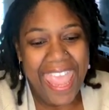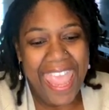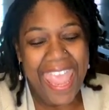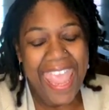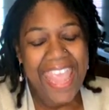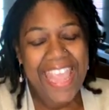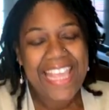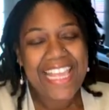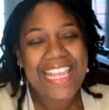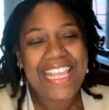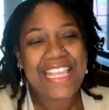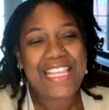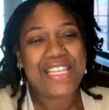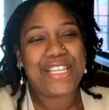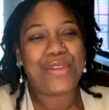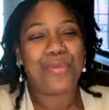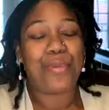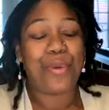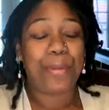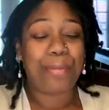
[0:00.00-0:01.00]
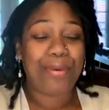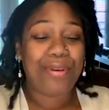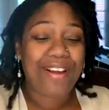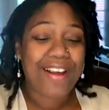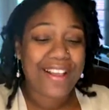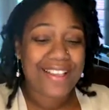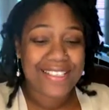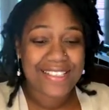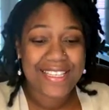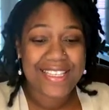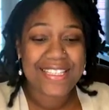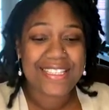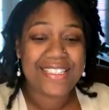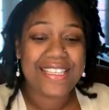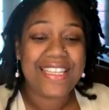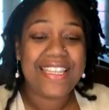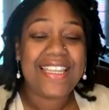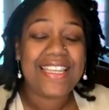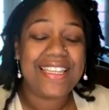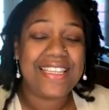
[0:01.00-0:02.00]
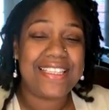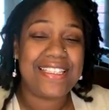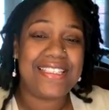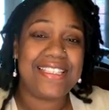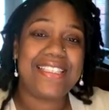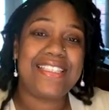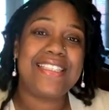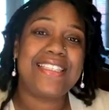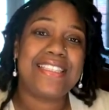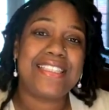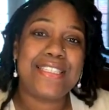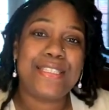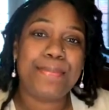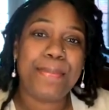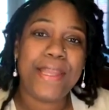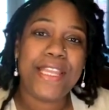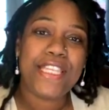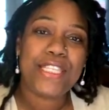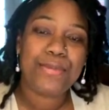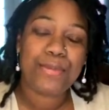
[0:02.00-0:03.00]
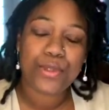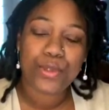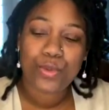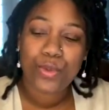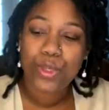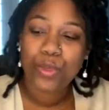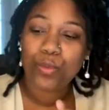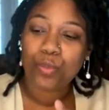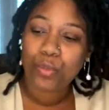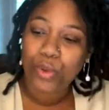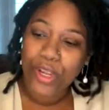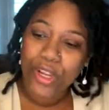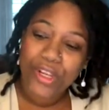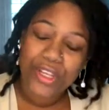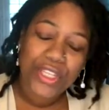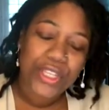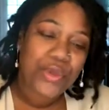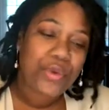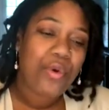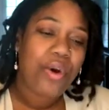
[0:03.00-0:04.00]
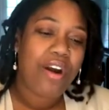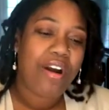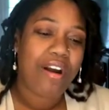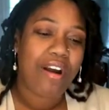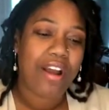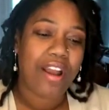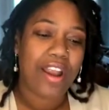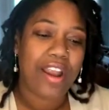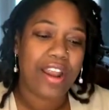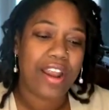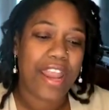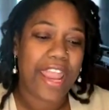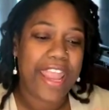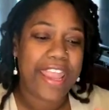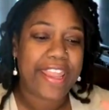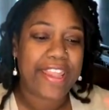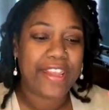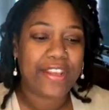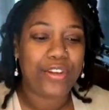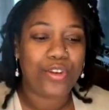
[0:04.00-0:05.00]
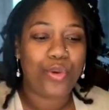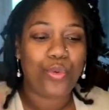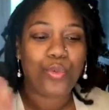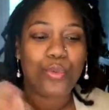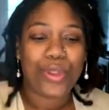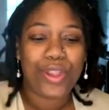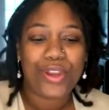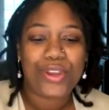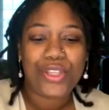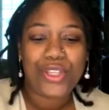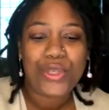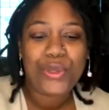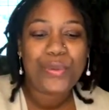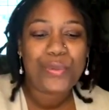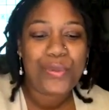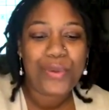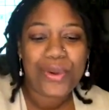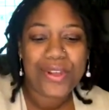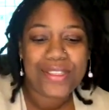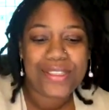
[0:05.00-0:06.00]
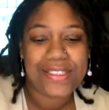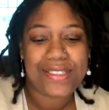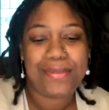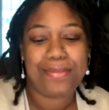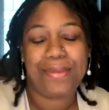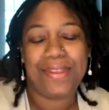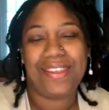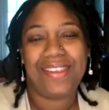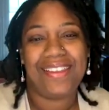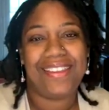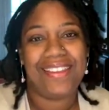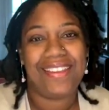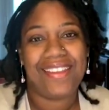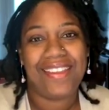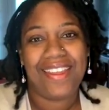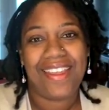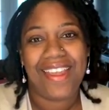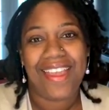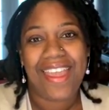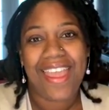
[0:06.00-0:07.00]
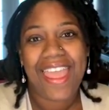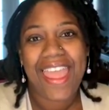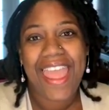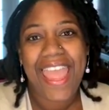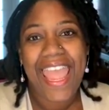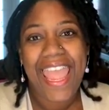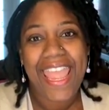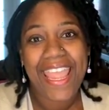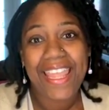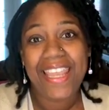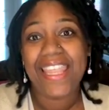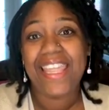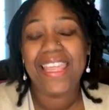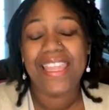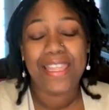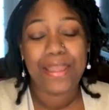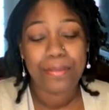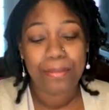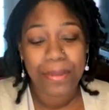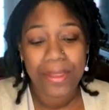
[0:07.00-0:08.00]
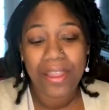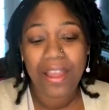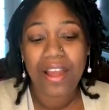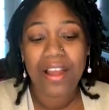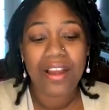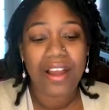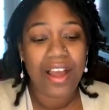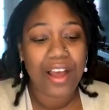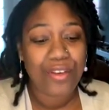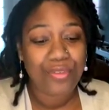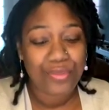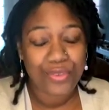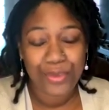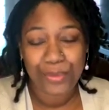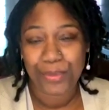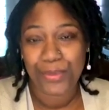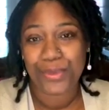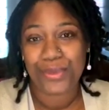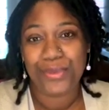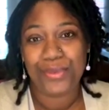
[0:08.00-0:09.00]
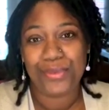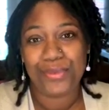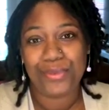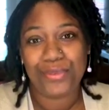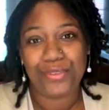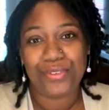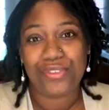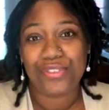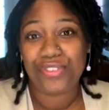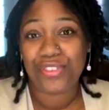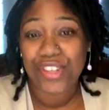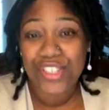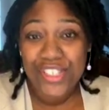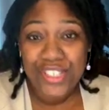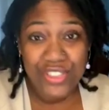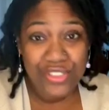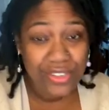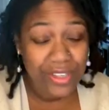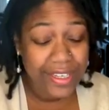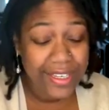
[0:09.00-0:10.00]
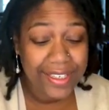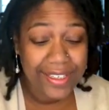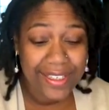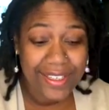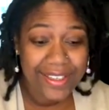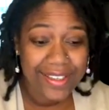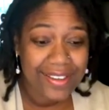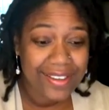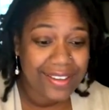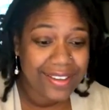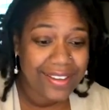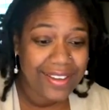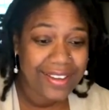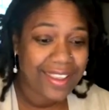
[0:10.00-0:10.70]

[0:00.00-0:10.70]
And what process is, it's the space between where you are and where you want to be. And it can be uncomfortable, frustrating,